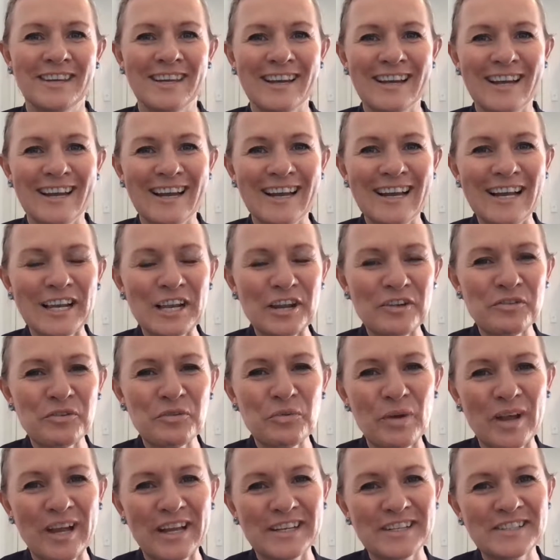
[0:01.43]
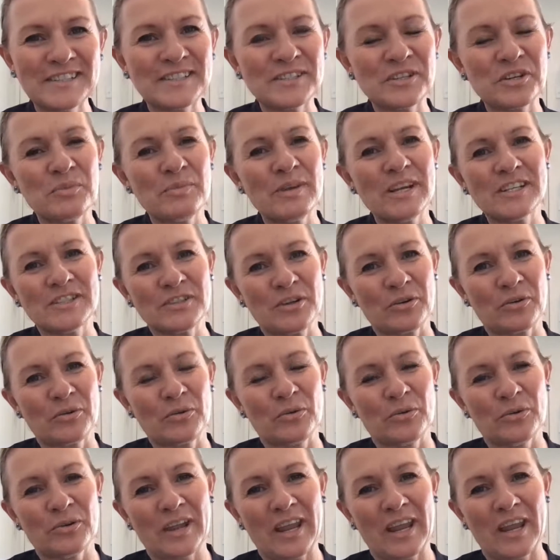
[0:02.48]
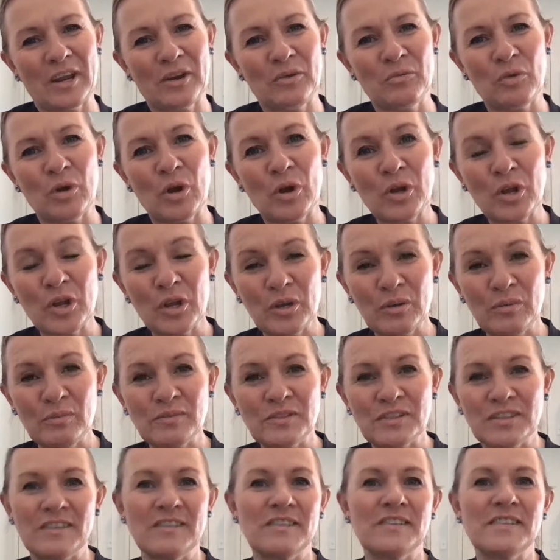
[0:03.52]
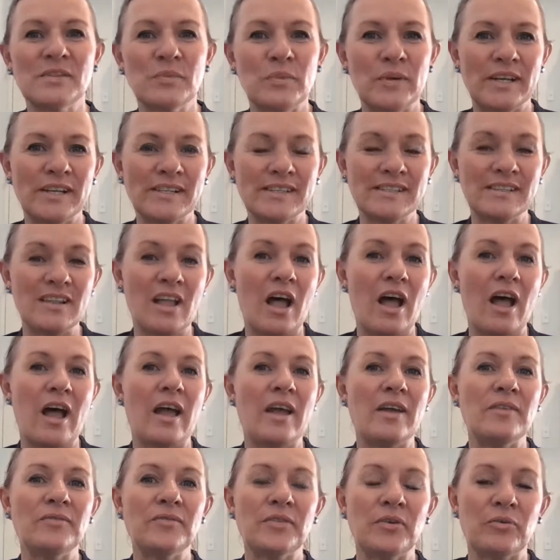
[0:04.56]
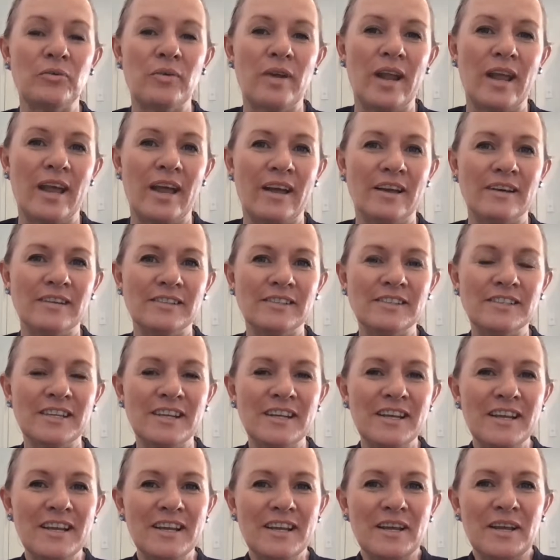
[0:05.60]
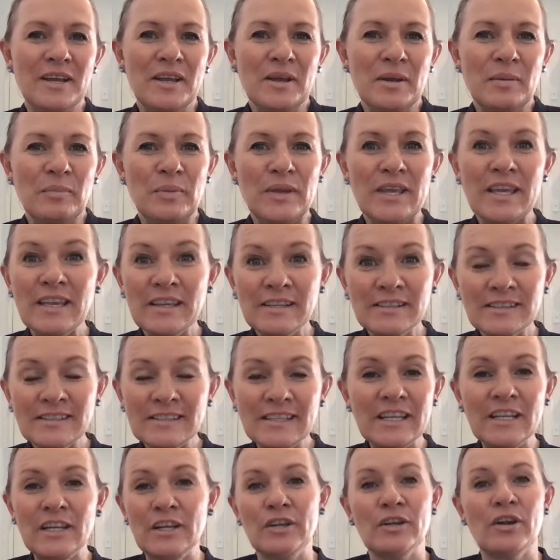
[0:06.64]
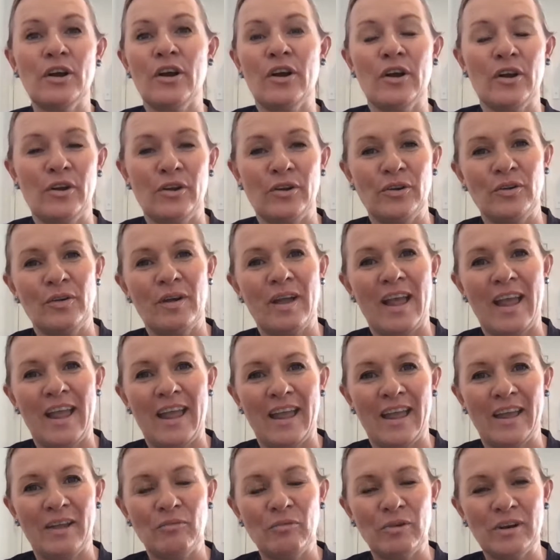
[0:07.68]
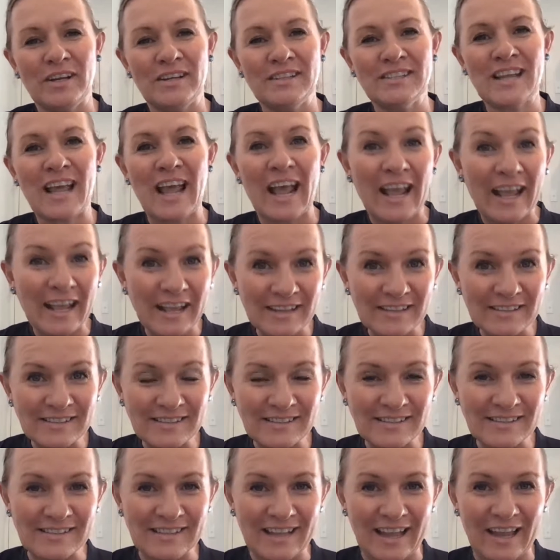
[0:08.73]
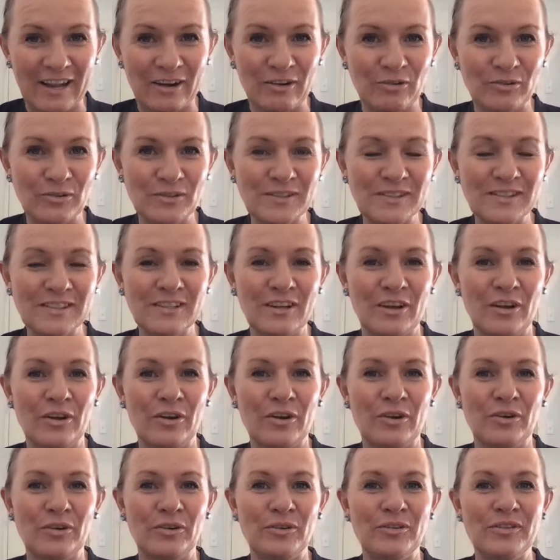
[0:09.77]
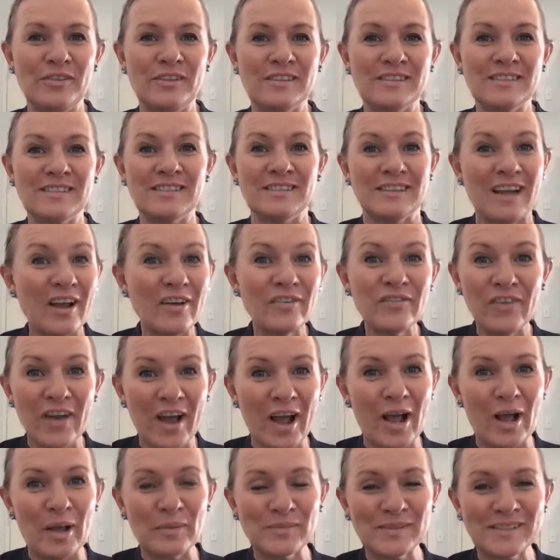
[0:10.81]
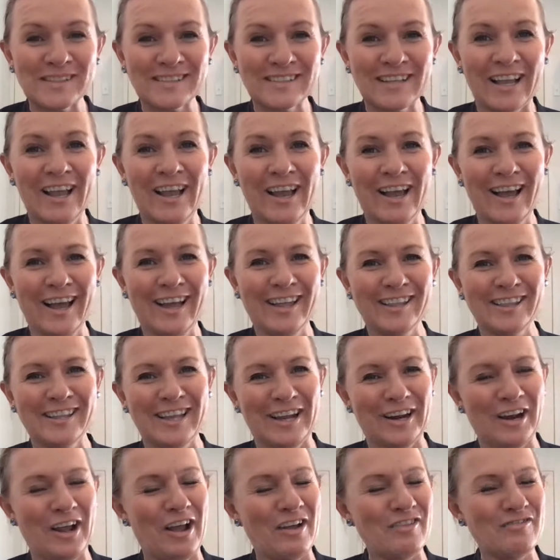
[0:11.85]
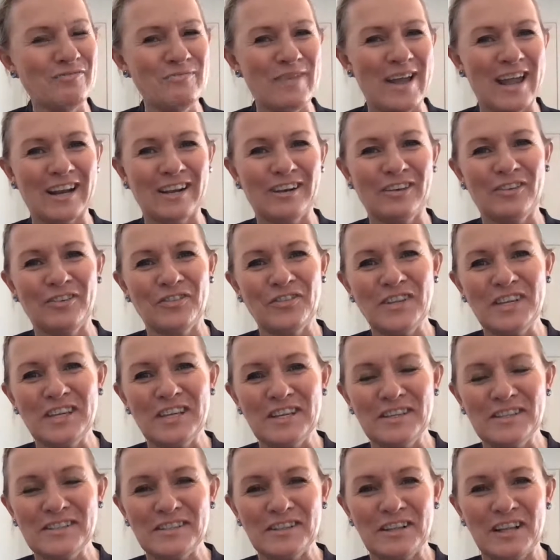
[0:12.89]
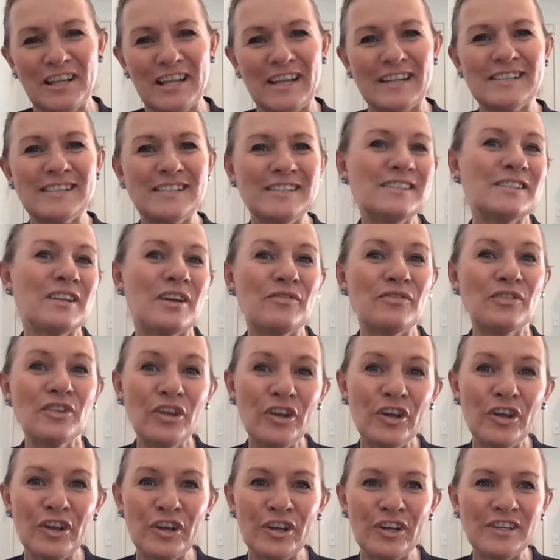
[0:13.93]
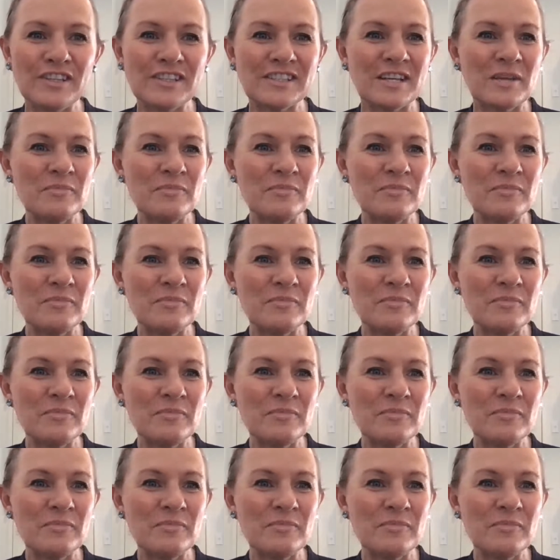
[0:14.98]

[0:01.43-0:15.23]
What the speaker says: Hello everyone, it's Sonny McDonald and welcome to this week's live around being a CEO and what it takes, and also the stuff ups that I've made along the years and the lessons I've learnt,